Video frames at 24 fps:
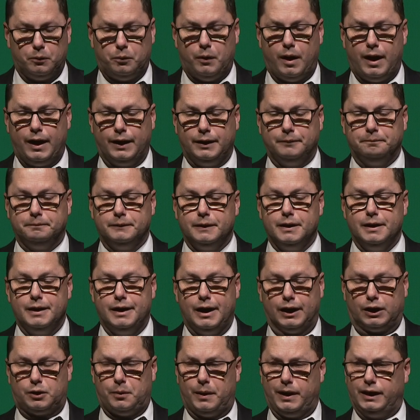won
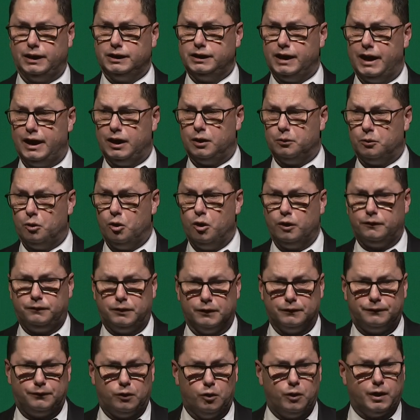a Queensland award for
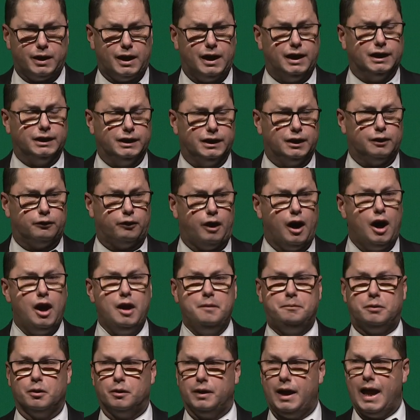4 years in a row,
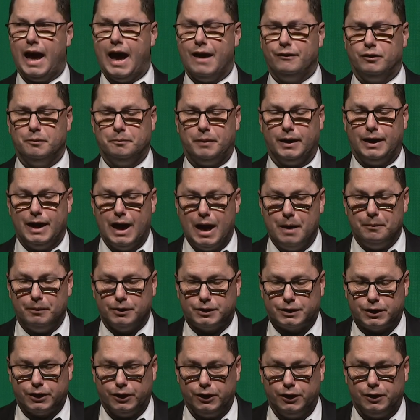but haven't been able
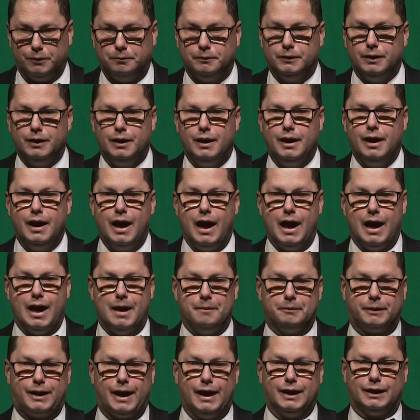to
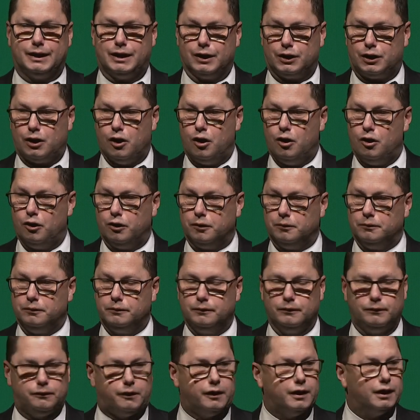get the gong
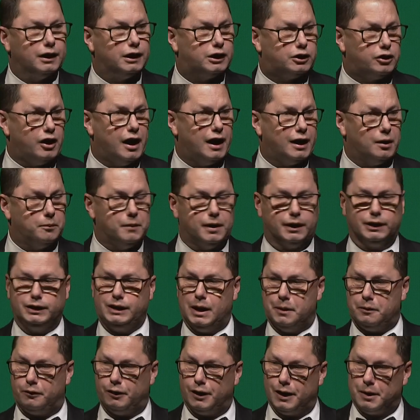for an Australian one.
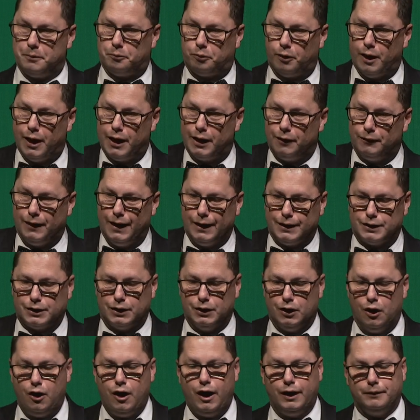So we're really proud of that
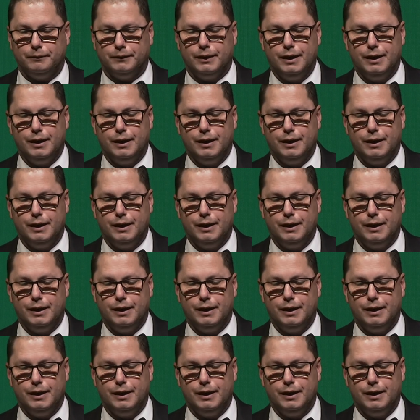tonight.